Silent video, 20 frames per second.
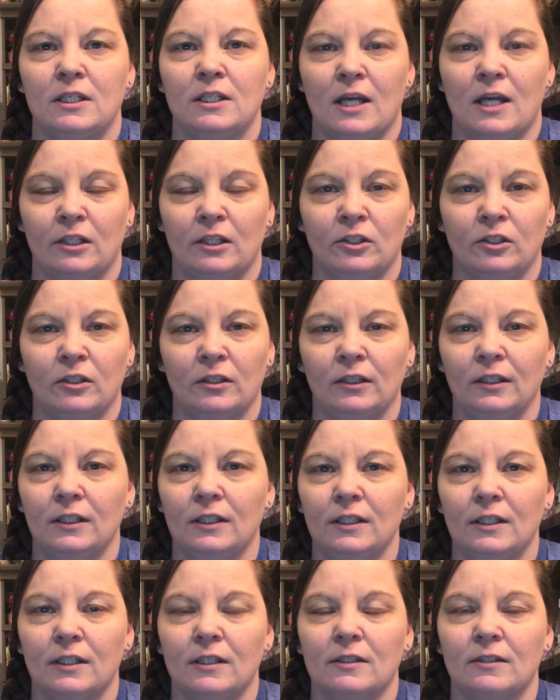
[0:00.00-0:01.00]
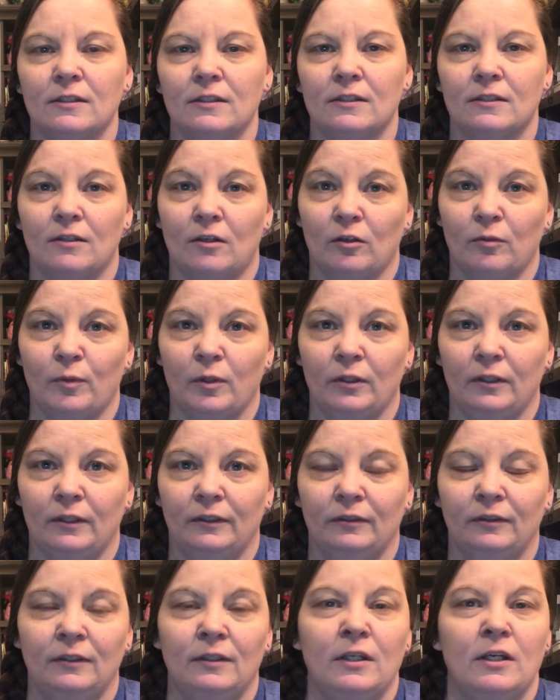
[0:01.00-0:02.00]
nationally is the stock
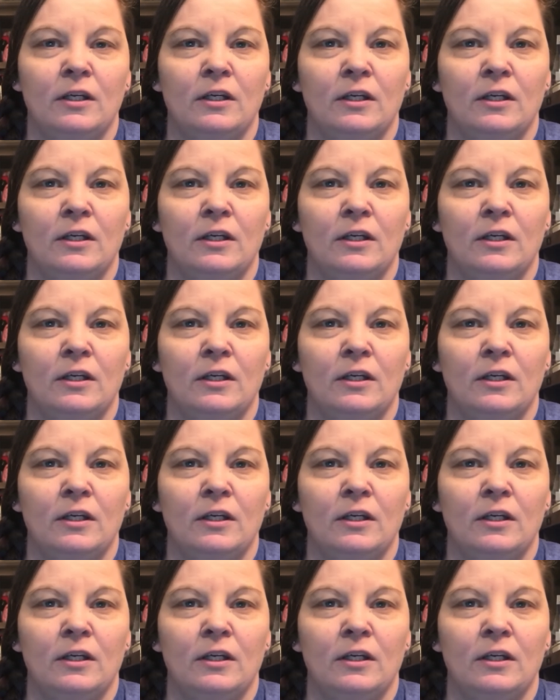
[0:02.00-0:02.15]
market.